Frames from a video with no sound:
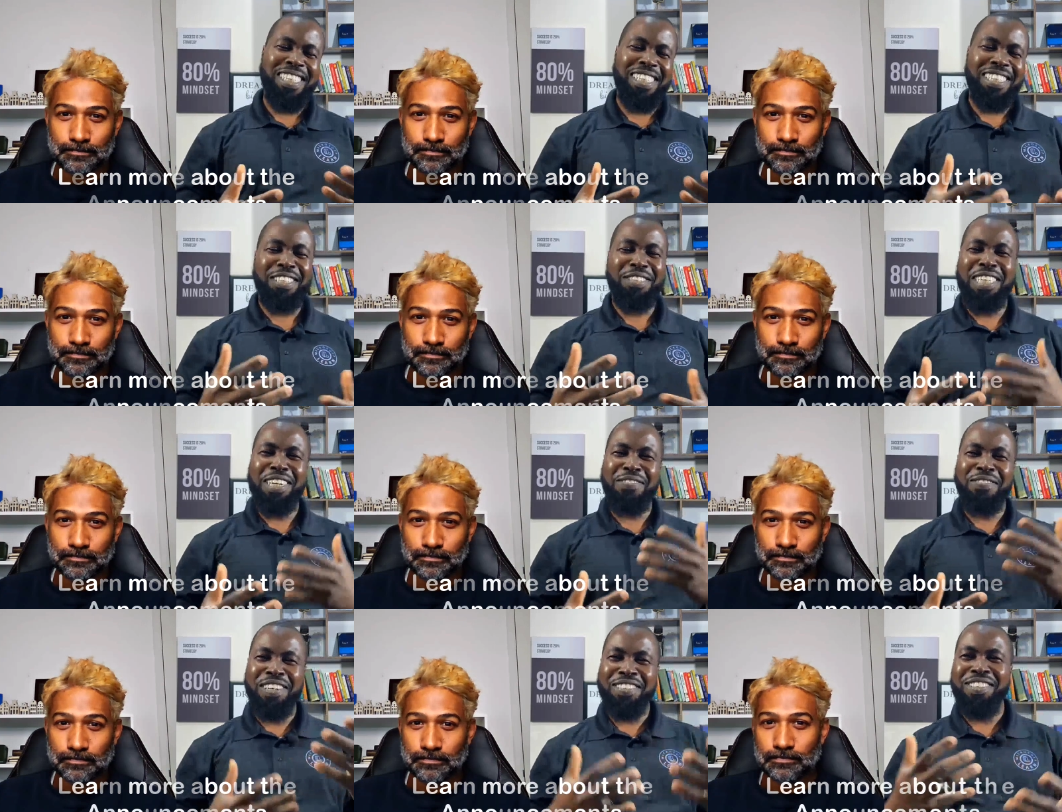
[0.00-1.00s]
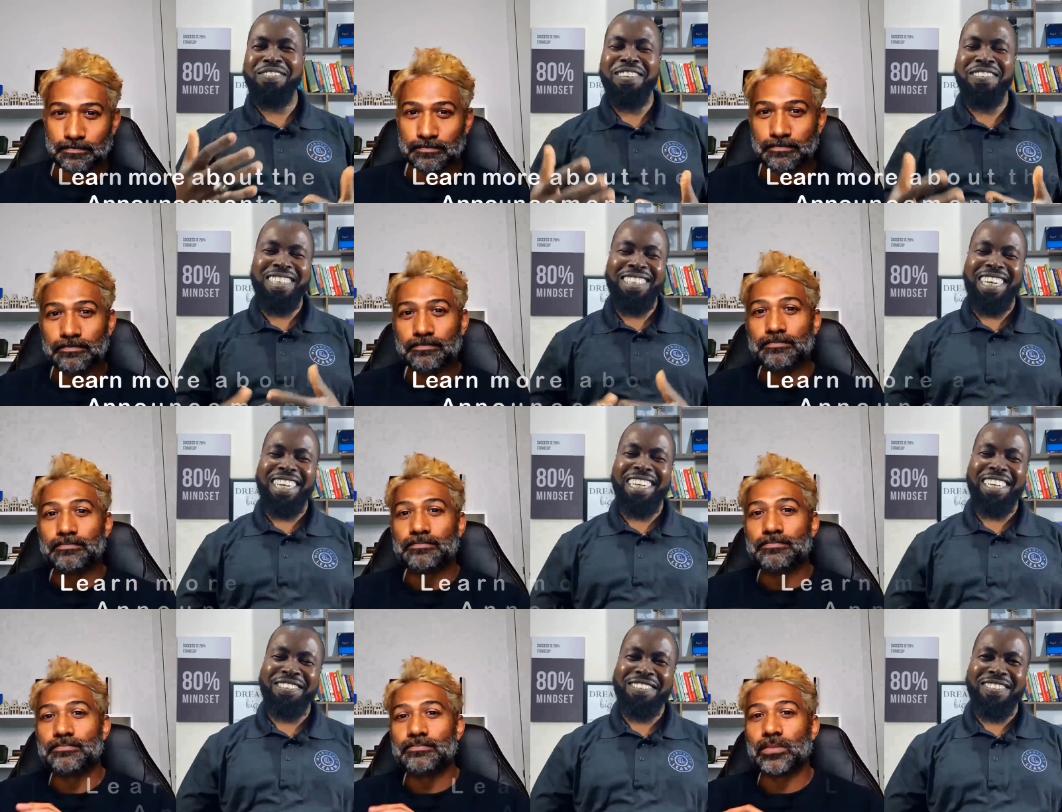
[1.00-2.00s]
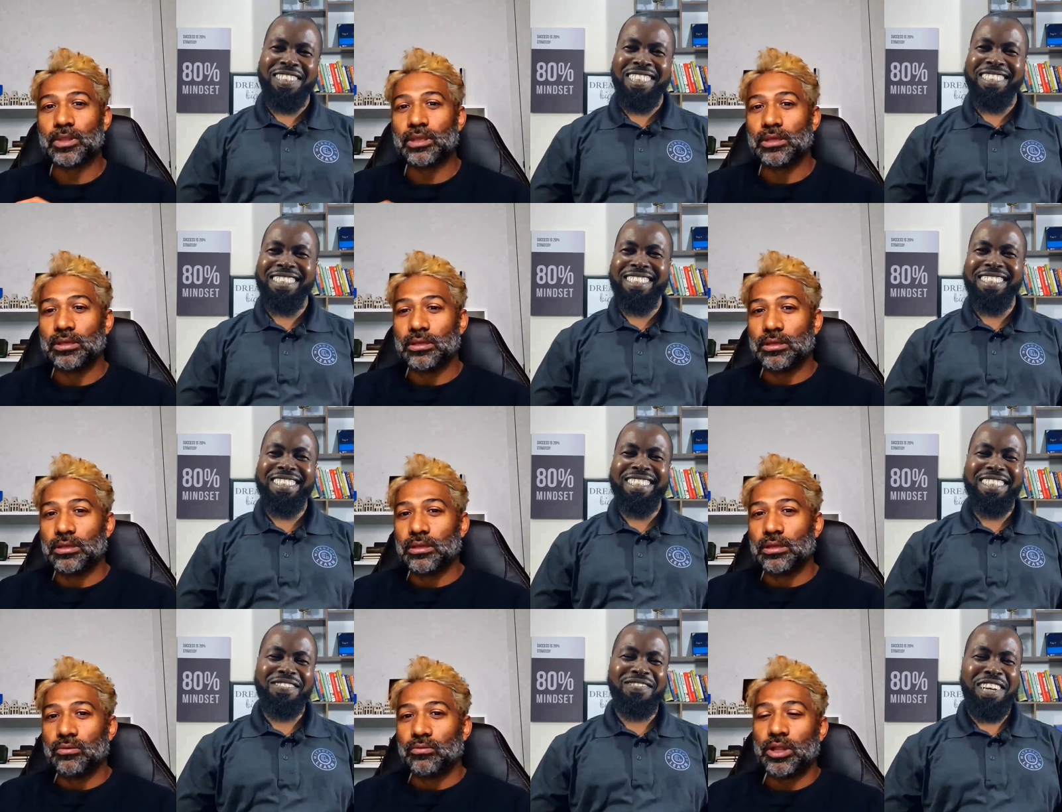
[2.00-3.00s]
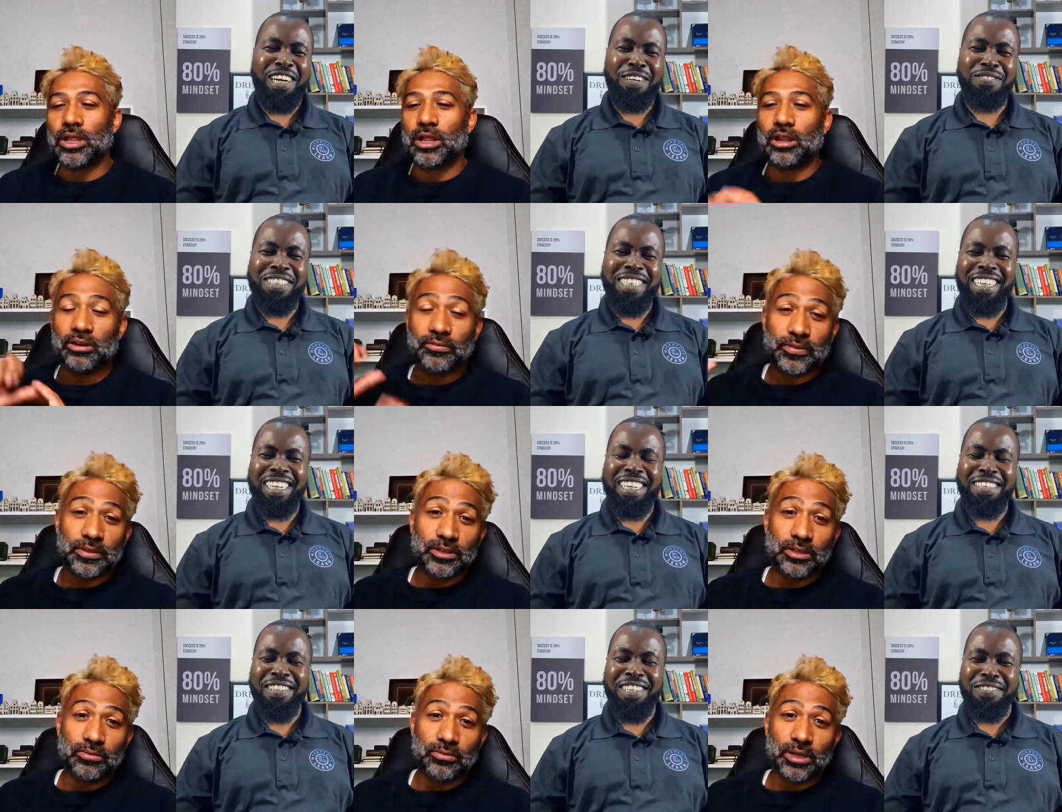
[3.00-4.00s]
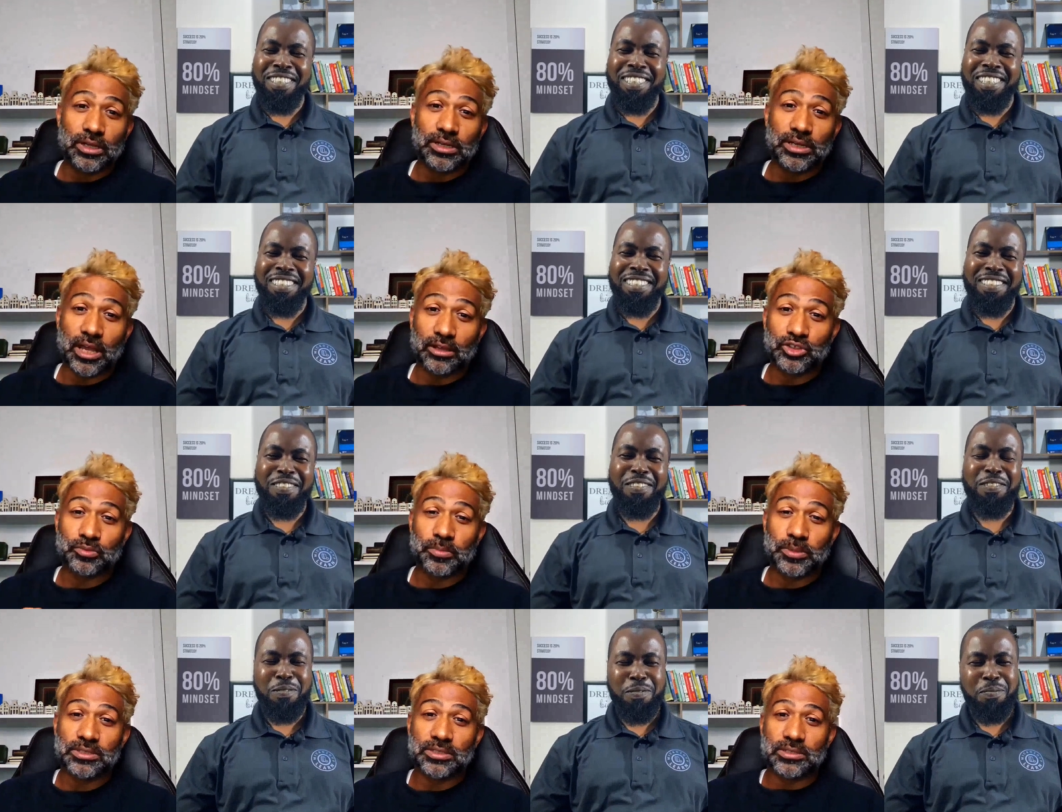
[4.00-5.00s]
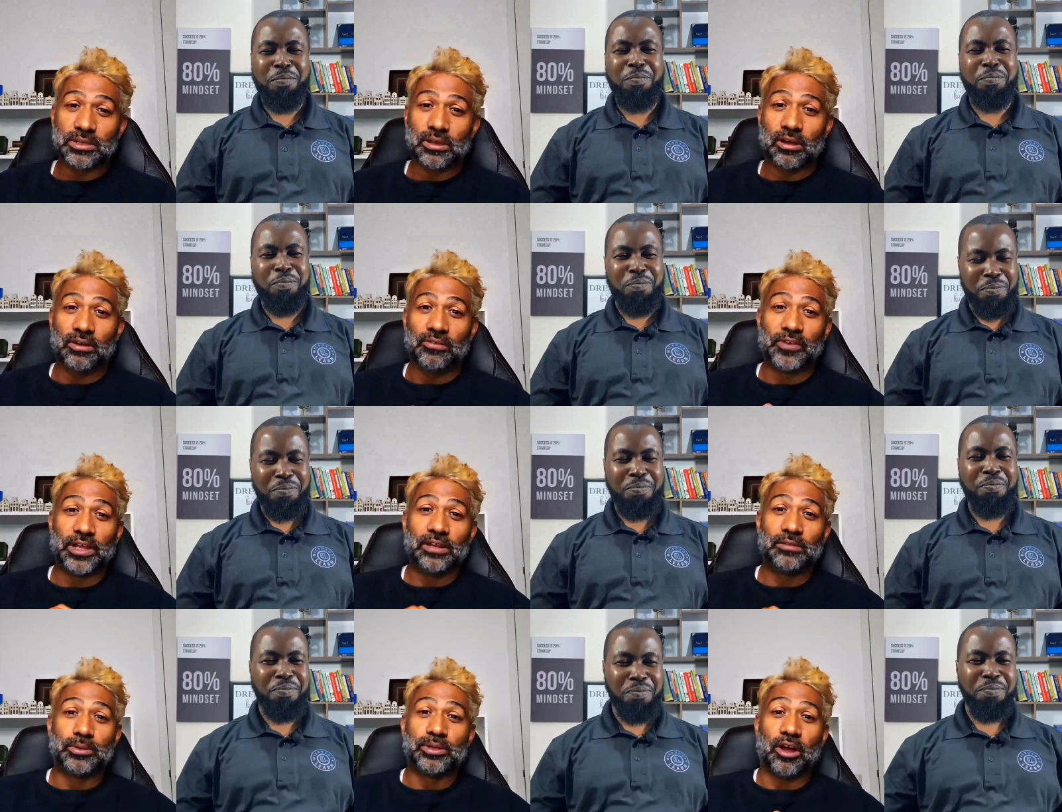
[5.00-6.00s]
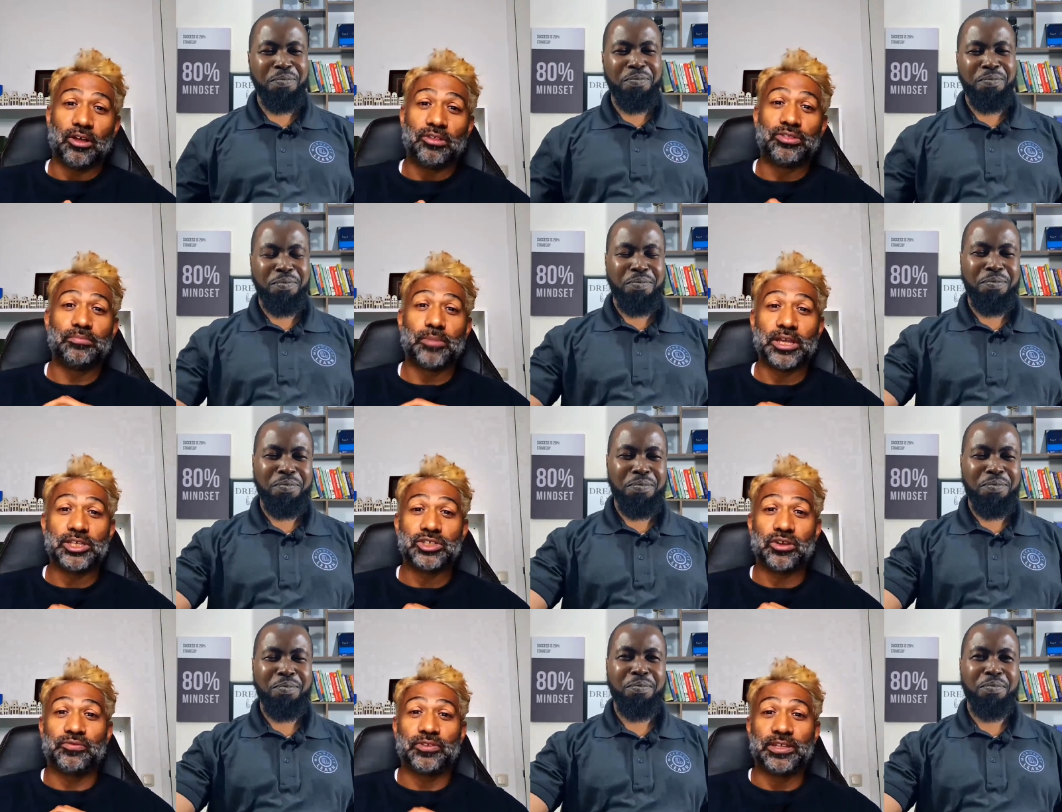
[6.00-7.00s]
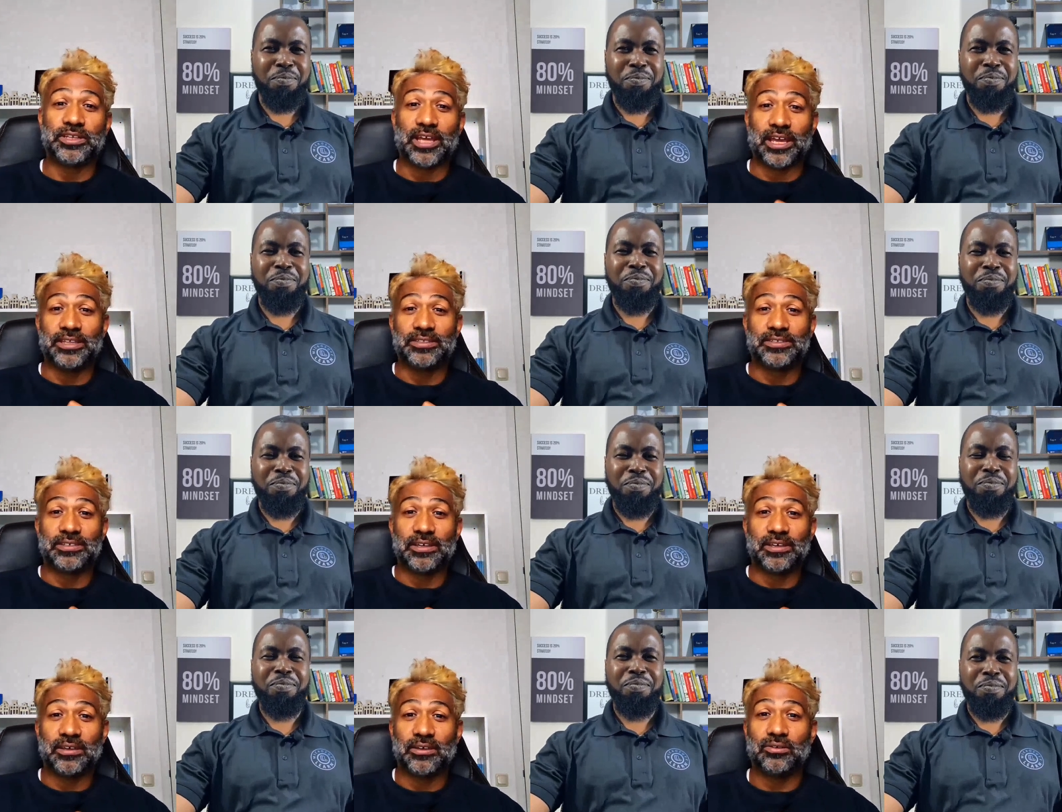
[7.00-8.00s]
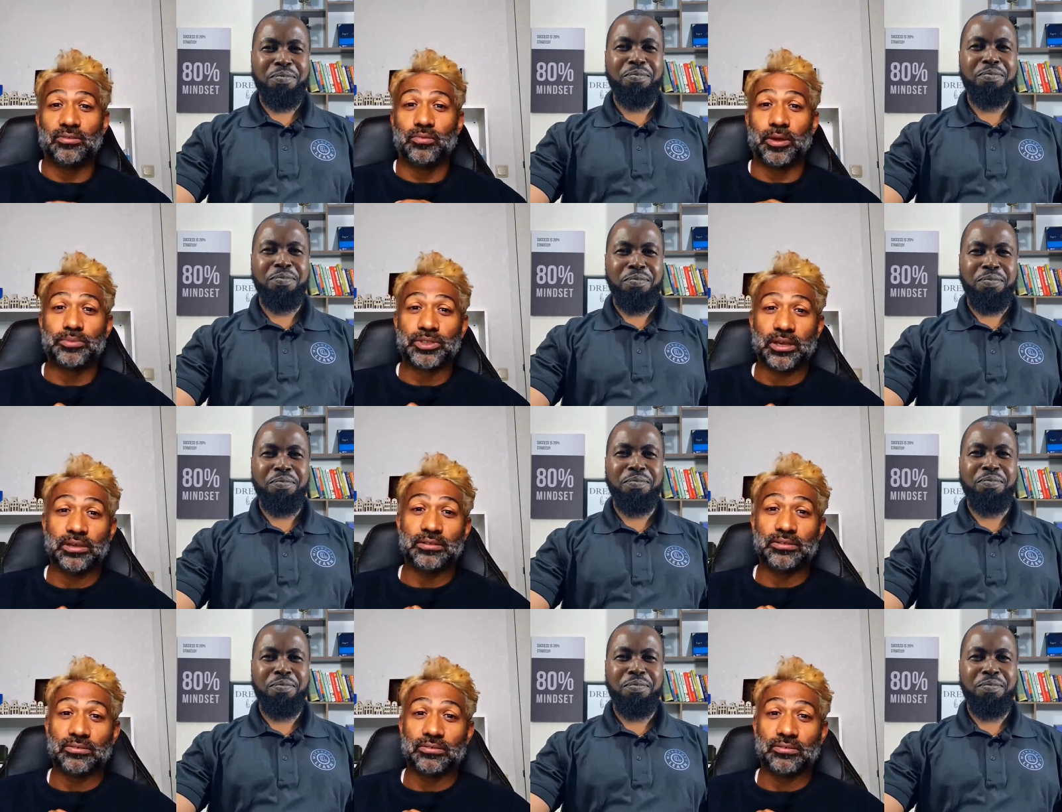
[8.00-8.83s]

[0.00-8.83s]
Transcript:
Speaker 1: more details about some of these announcements?
Speaker 2: Well, a uh, lot of the new announcements are available on the Microsoft Ignite uh, website.